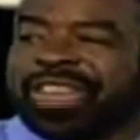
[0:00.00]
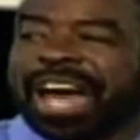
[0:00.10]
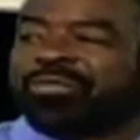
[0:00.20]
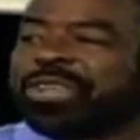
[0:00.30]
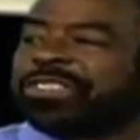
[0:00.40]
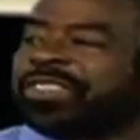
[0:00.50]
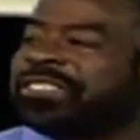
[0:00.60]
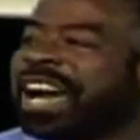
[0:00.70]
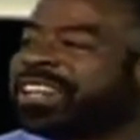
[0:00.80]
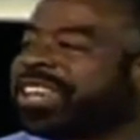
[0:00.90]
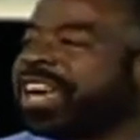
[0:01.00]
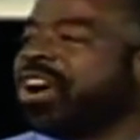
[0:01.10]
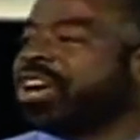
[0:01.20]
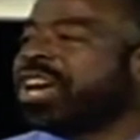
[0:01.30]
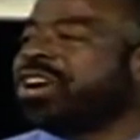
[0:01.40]
that which does not
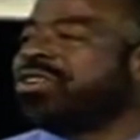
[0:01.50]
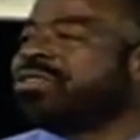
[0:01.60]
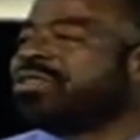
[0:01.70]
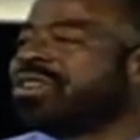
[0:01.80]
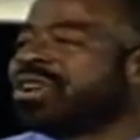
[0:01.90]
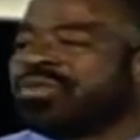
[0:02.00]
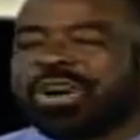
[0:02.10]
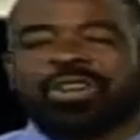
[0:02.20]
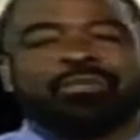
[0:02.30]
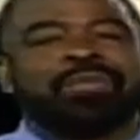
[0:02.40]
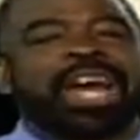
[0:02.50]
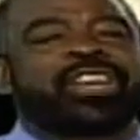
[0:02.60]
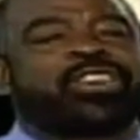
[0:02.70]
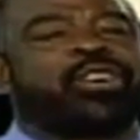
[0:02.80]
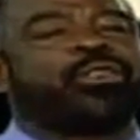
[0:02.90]
kill you will
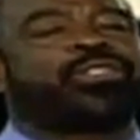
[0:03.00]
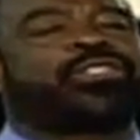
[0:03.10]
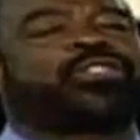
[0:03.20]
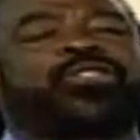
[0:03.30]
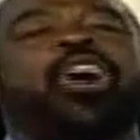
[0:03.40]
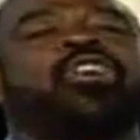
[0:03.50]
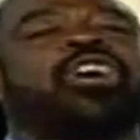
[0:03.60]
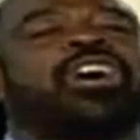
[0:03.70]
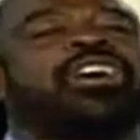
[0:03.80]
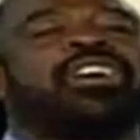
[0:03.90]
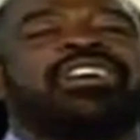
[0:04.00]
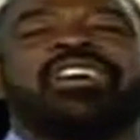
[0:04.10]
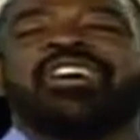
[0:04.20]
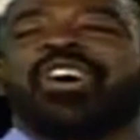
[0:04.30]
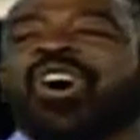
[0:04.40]
make you stronger.
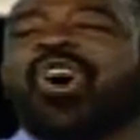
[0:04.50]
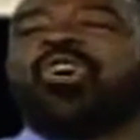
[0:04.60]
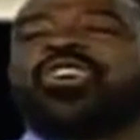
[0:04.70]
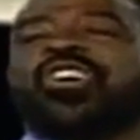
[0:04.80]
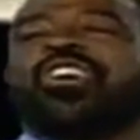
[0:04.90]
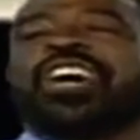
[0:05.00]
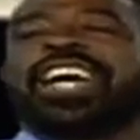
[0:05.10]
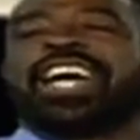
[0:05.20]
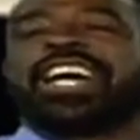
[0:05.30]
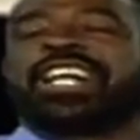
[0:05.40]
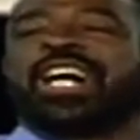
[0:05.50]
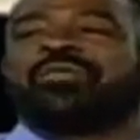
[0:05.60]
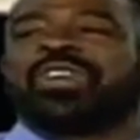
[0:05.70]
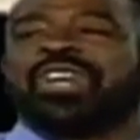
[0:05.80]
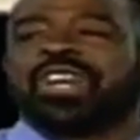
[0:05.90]
Hold your head
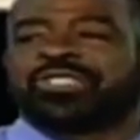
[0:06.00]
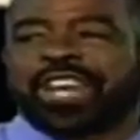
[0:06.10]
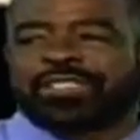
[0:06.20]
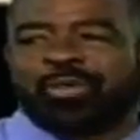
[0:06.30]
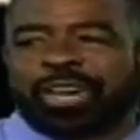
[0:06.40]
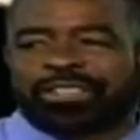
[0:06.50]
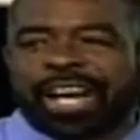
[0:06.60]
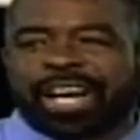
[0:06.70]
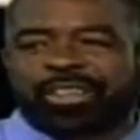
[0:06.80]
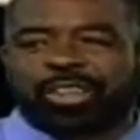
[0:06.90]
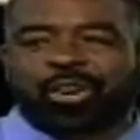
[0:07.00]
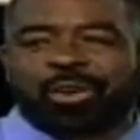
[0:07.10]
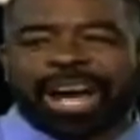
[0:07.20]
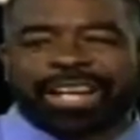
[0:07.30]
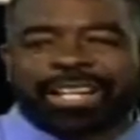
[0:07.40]
up. Shake someone's hand on your
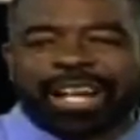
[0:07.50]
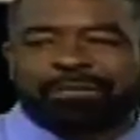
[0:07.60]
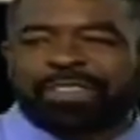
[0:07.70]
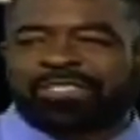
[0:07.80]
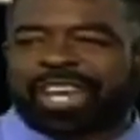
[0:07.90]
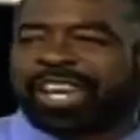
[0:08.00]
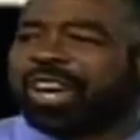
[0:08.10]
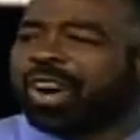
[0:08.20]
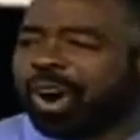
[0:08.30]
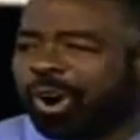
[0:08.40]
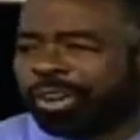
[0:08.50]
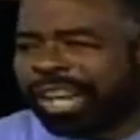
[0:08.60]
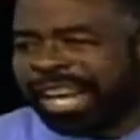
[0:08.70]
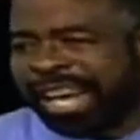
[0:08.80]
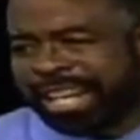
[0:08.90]
right and left and say, hold
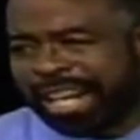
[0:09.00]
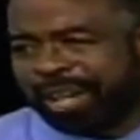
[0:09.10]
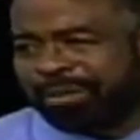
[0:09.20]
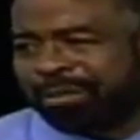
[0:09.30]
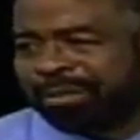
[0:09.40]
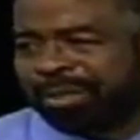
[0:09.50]
your head up.